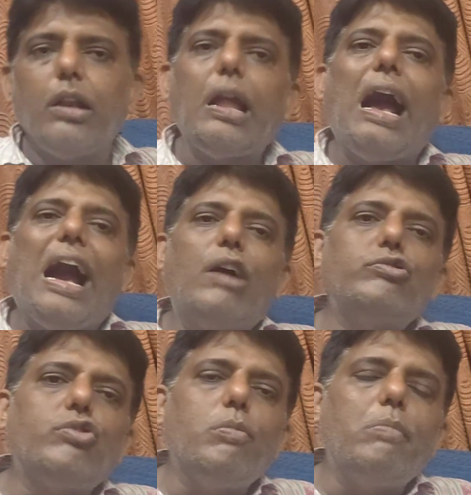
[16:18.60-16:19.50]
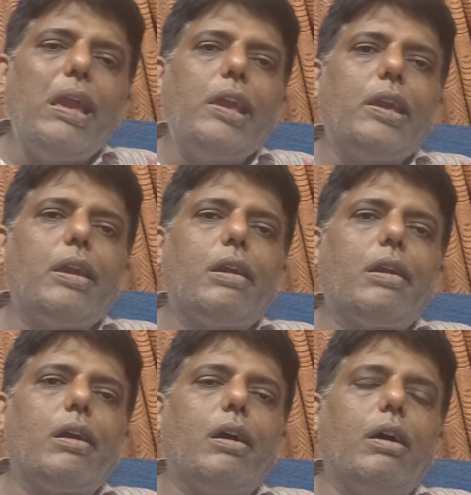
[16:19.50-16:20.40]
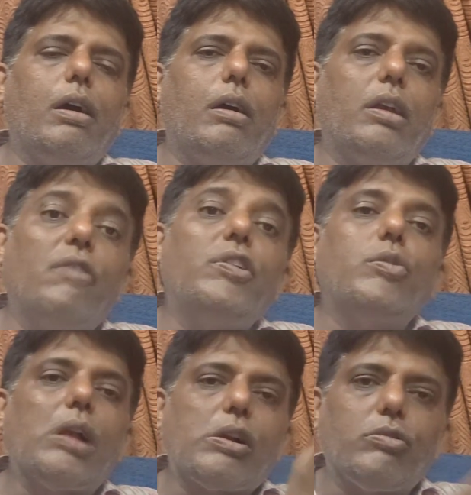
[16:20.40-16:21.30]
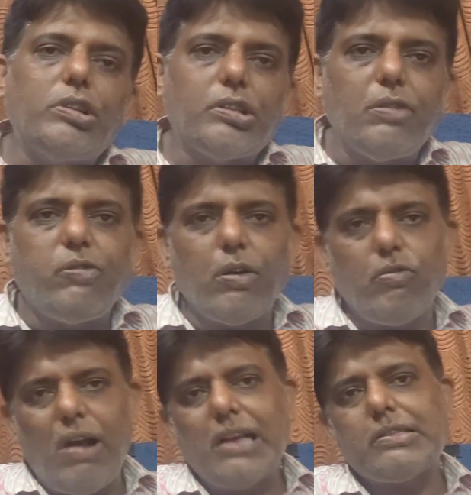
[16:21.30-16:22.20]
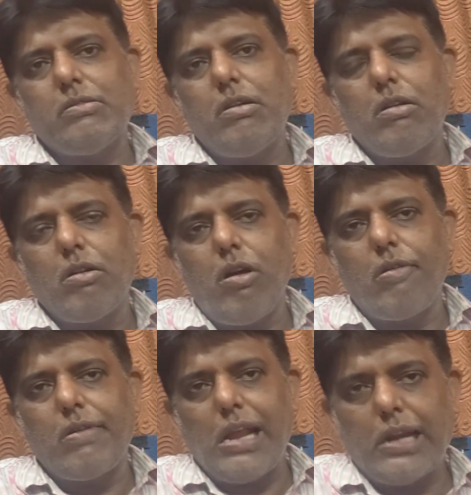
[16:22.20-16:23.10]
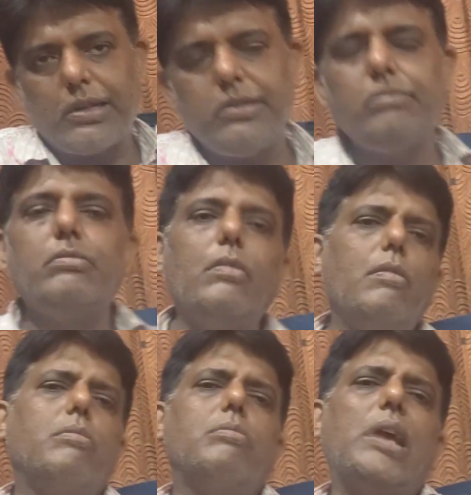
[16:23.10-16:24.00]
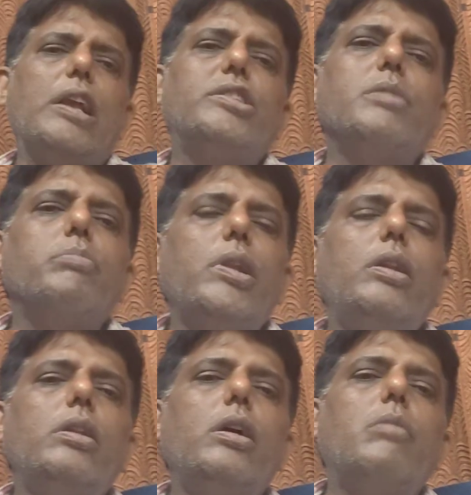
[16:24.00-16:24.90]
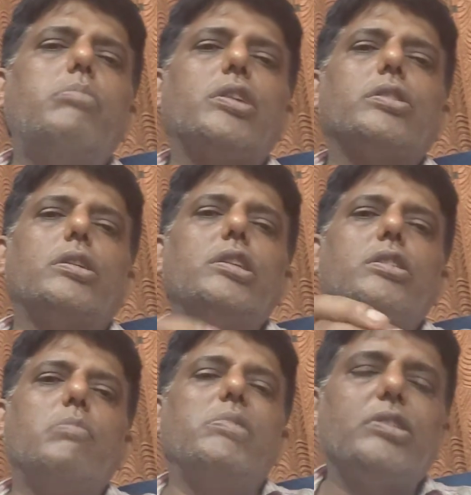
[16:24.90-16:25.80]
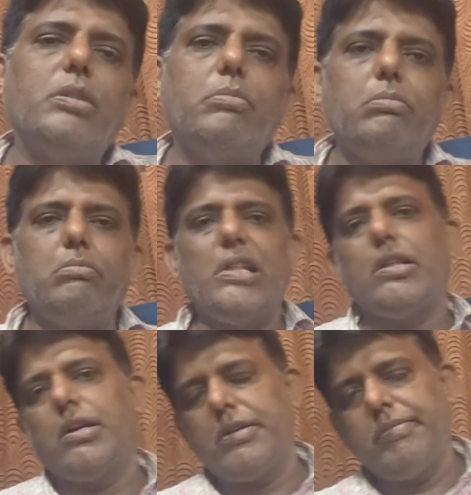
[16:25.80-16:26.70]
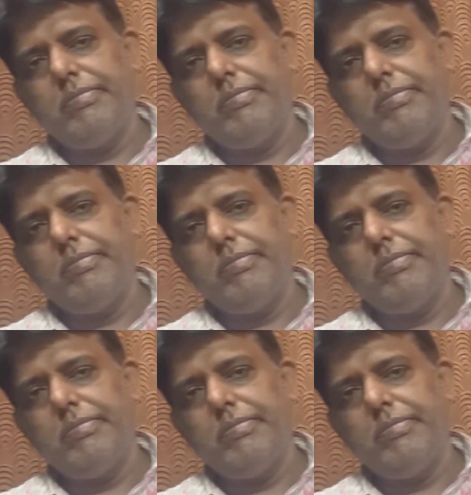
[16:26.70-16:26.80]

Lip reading: Now how to make revenue recognition for works contract? Very simple, percentage completion method.